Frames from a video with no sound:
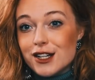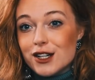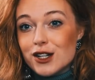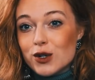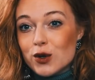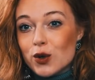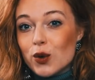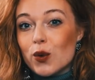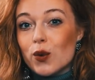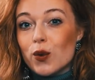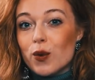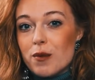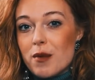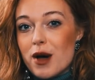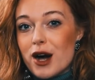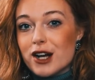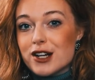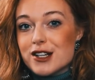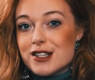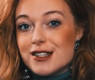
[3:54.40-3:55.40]
cool
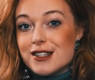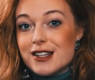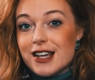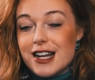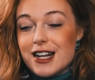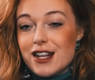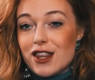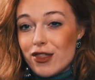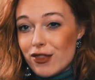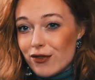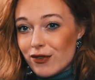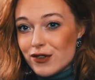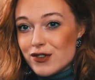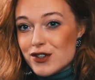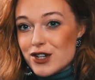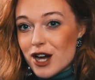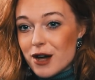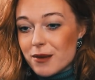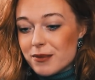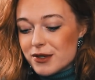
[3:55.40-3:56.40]
mugs in the thrift
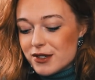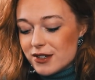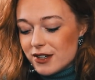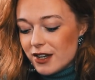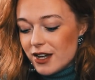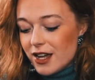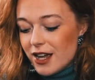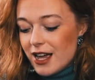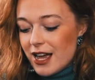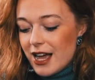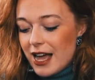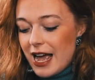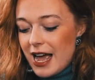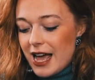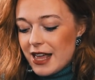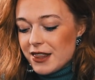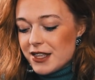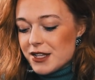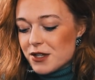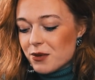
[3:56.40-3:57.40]
shops.
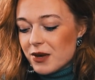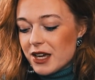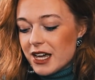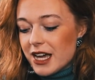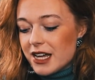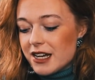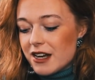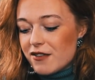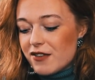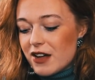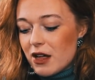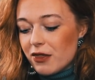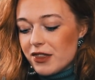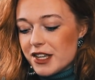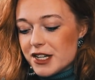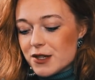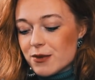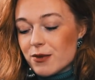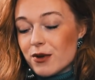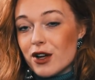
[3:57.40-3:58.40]
And this weekend I found
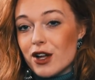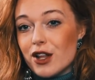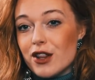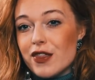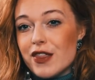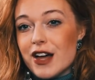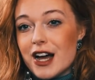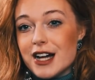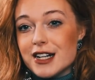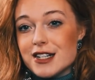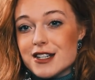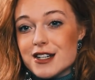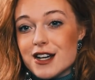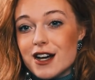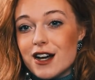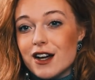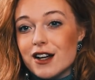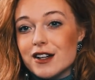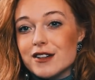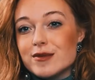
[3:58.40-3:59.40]
this one that
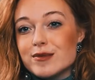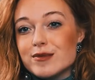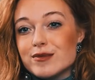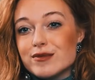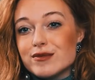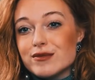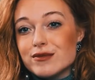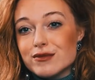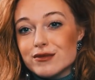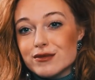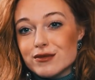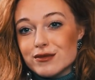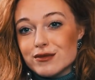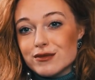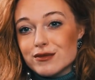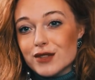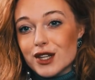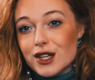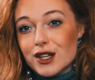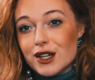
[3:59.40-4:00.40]

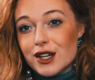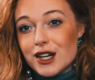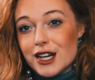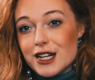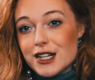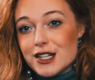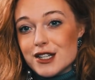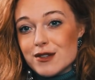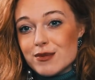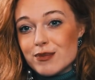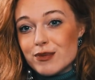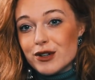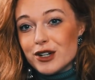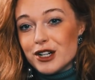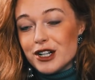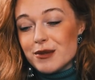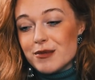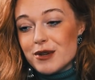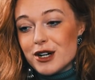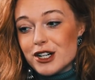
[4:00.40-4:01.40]
is
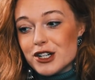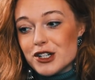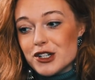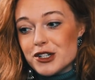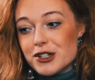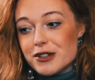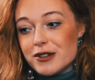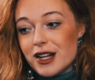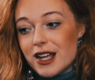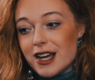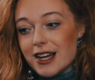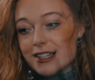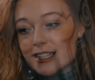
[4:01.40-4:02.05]
pretty much like